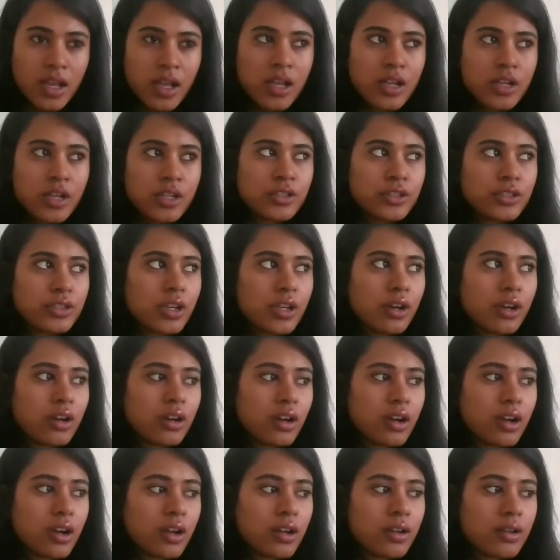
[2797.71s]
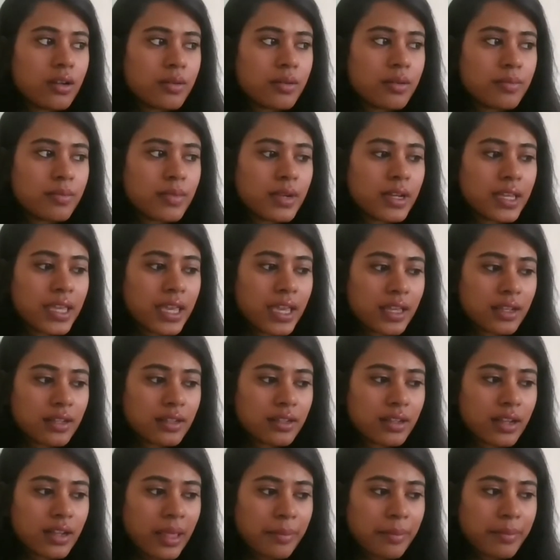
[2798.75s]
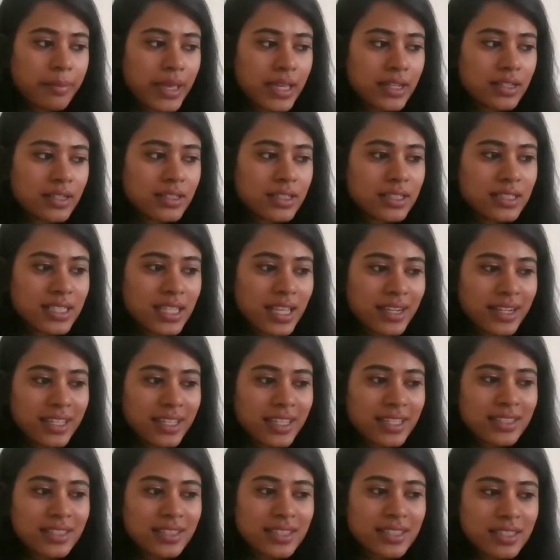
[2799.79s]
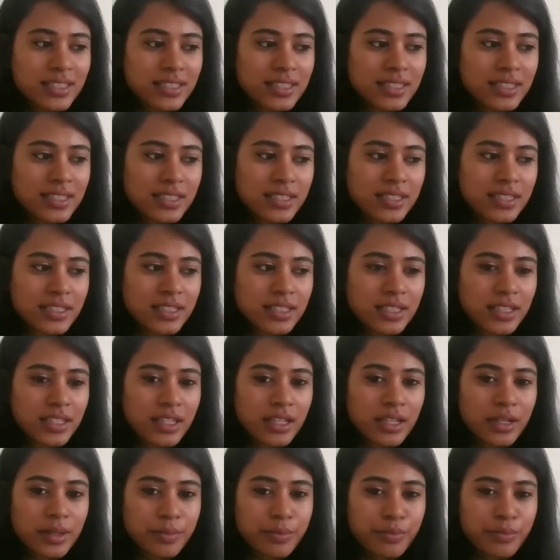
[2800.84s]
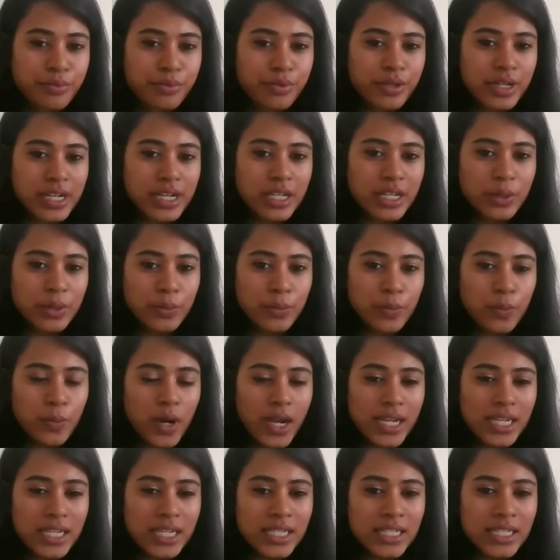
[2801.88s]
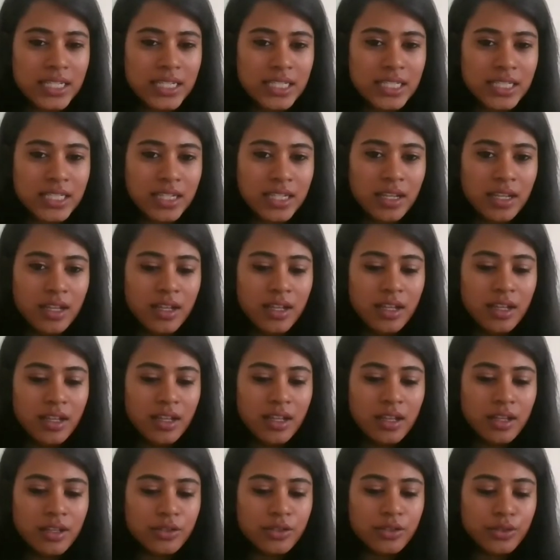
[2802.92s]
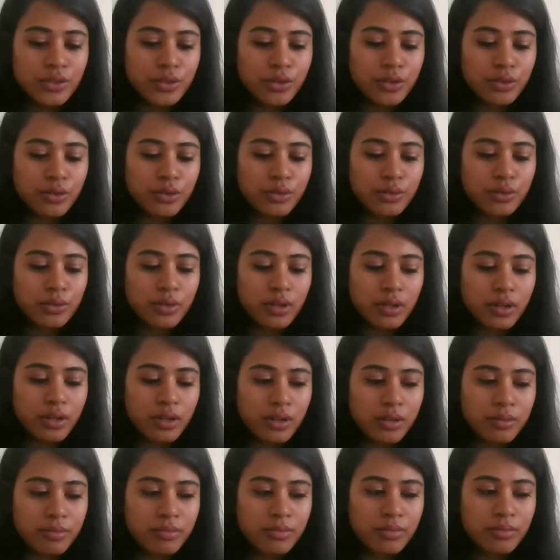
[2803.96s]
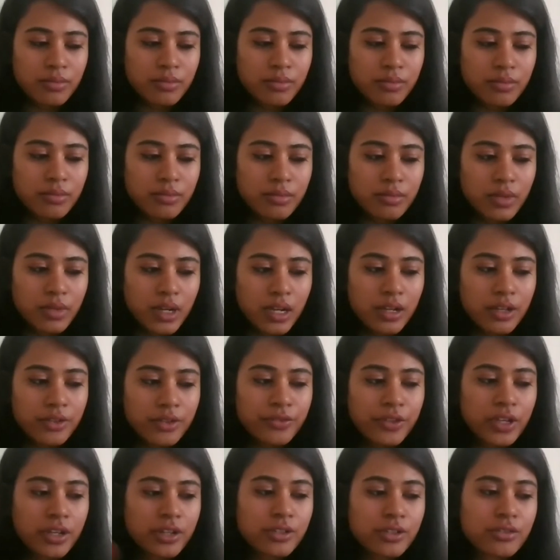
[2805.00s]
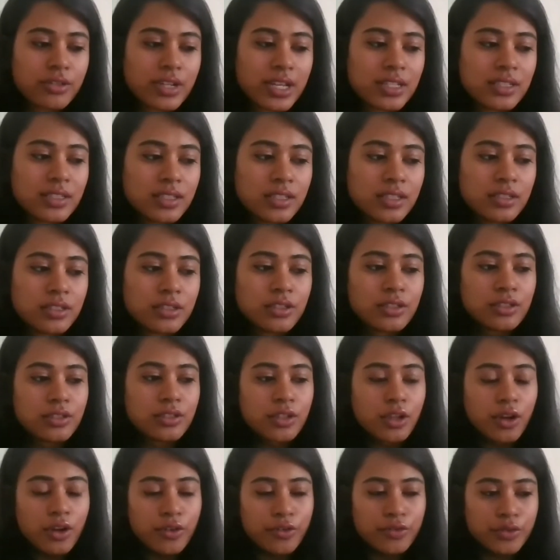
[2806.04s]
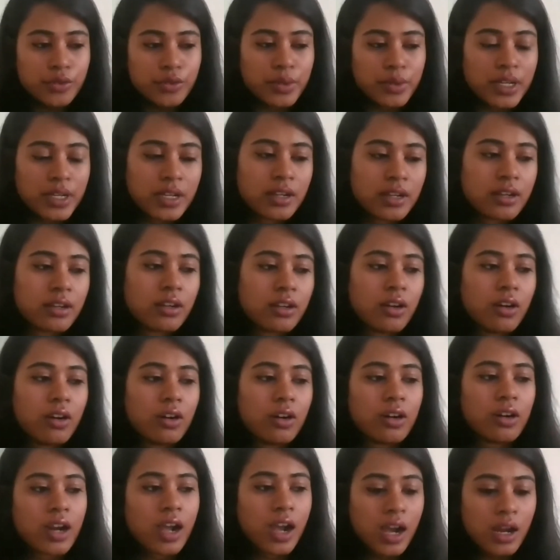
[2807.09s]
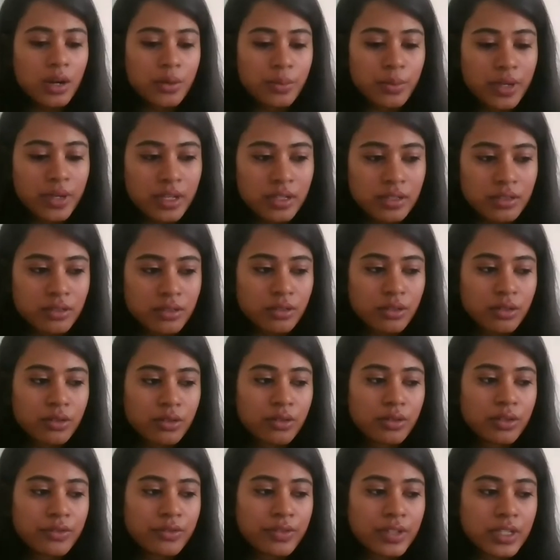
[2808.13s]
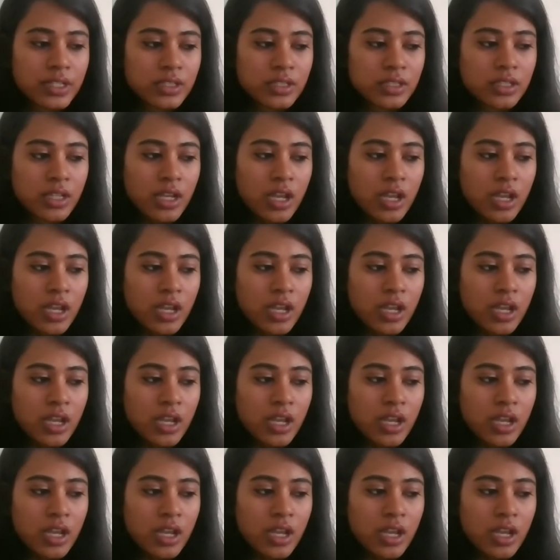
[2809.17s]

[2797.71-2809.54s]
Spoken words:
Sure. Again, embedded designing, it's pretty wide. So if you're interested in software or hardware, so if it's